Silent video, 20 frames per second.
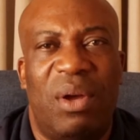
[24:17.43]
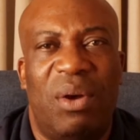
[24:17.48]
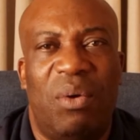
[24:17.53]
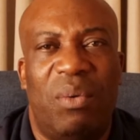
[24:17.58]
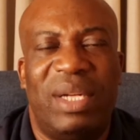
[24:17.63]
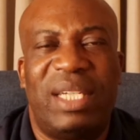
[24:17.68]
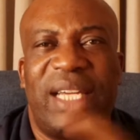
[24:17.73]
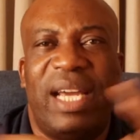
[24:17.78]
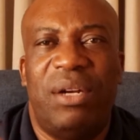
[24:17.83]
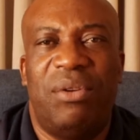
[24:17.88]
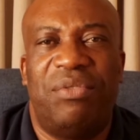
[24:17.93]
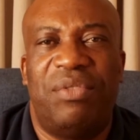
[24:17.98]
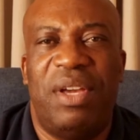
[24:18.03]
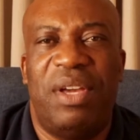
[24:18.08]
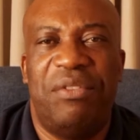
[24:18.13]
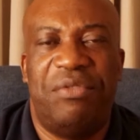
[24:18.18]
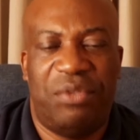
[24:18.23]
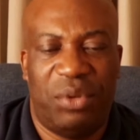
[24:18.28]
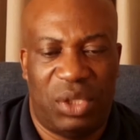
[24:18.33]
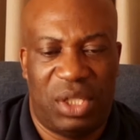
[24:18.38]
What kind of
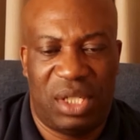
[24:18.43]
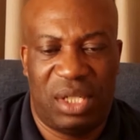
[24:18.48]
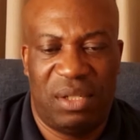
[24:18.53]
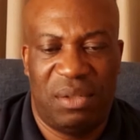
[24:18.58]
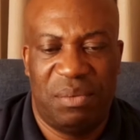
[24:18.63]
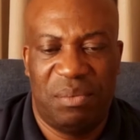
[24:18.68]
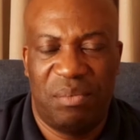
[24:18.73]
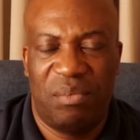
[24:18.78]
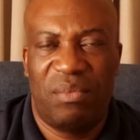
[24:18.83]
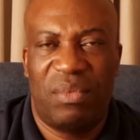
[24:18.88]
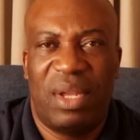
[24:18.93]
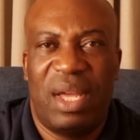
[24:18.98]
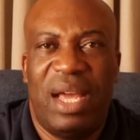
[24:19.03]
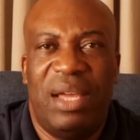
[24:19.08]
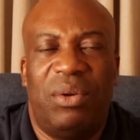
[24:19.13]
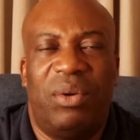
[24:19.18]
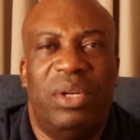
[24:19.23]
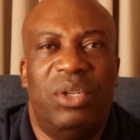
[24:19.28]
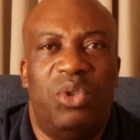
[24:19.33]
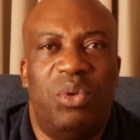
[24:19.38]
effort are
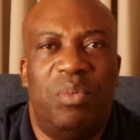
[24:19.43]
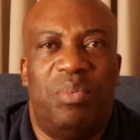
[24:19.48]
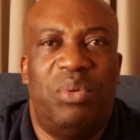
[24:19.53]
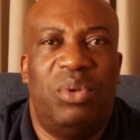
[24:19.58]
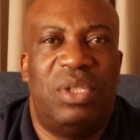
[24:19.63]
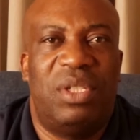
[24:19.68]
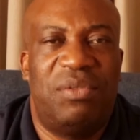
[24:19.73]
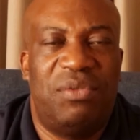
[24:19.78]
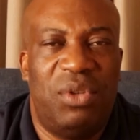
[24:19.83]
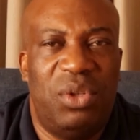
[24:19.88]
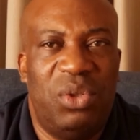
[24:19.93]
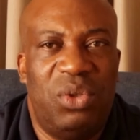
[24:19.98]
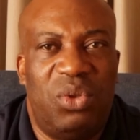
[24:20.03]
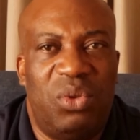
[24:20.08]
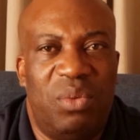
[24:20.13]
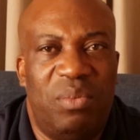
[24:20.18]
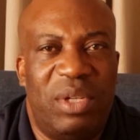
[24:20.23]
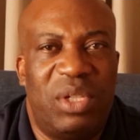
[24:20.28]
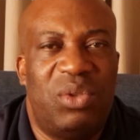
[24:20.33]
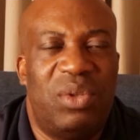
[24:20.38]
you going to put for you
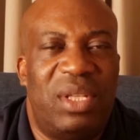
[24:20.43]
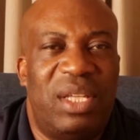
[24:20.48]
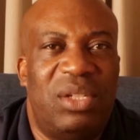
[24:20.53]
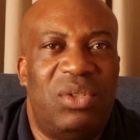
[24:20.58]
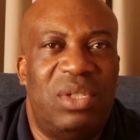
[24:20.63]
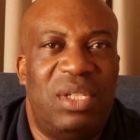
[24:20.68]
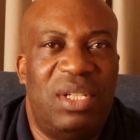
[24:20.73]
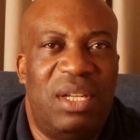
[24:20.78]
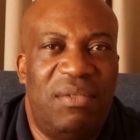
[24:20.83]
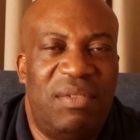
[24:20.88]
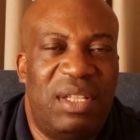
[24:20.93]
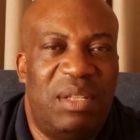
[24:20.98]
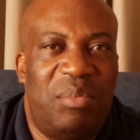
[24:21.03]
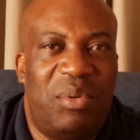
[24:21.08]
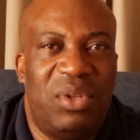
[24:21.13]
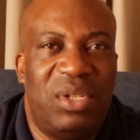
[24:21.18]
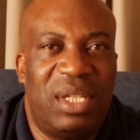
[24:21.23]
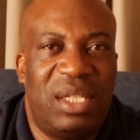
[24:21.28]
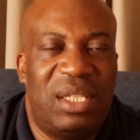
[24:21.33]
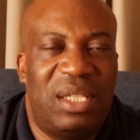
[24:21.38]
to make sure that you deliver the
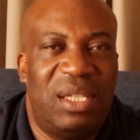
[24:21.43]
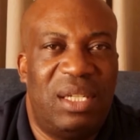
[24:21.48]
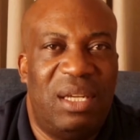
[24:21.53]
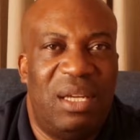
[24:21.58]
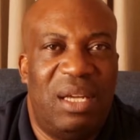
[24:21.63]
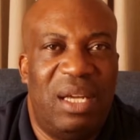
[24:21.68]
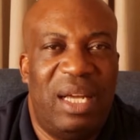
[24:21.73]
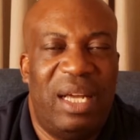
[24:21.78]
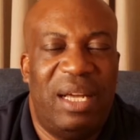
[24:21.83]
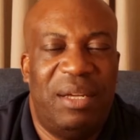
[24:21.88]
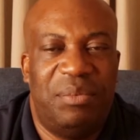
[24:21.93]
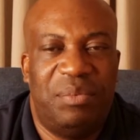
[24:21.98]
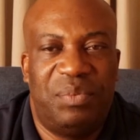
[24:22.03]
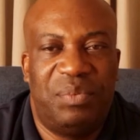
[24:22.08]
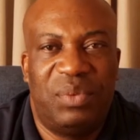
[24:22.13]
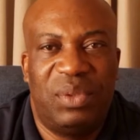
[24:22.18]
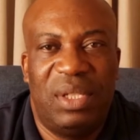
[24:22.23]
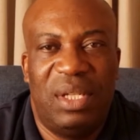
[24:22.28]
project on